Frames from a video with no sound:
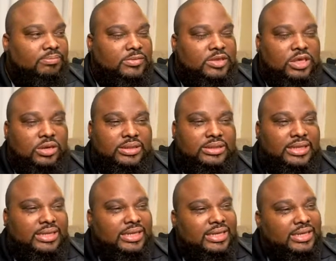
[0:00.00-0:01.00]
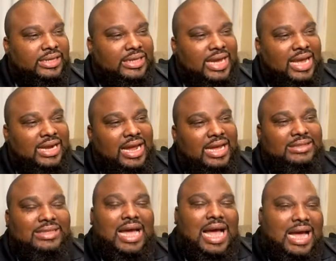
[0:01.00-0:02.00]
you know, it kind of has
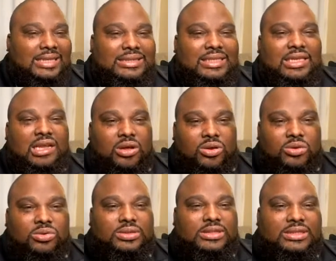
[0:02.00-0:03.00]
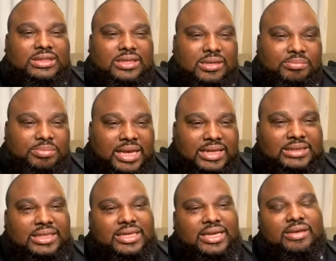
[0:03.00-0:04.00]
the highs and lows. It's the
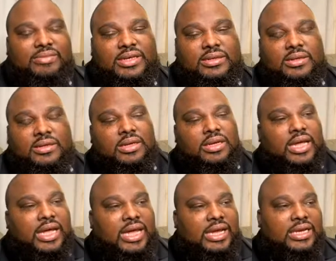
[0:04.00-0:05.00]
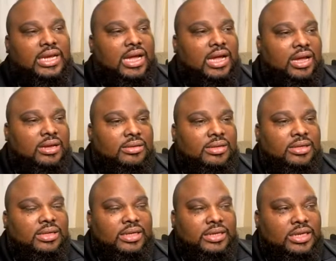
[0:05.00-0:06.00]
complexity of it, and
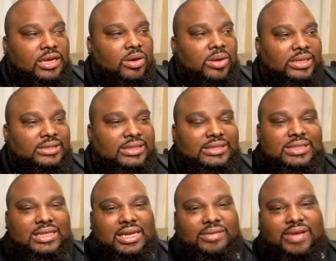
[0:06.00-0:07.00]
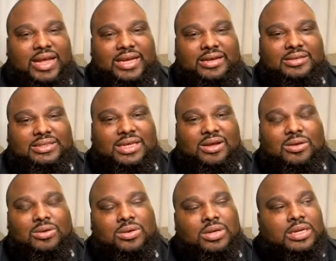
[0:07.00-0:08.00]
you know, it's a cliffhanger.
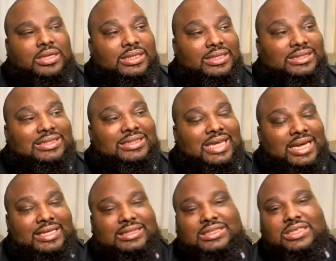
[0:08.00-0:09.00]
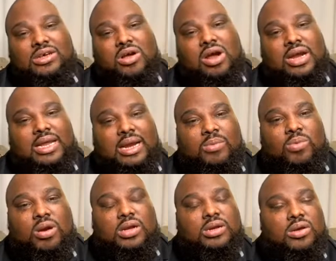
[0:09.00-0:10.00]
So this second cigar that
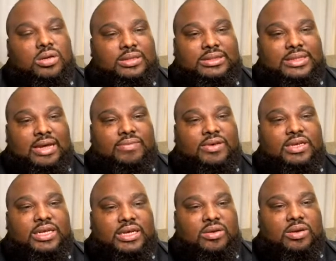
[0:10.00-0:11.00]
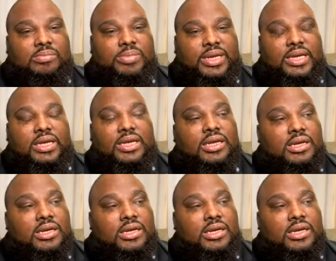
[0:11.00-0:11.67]
I'm on is definitely going to be.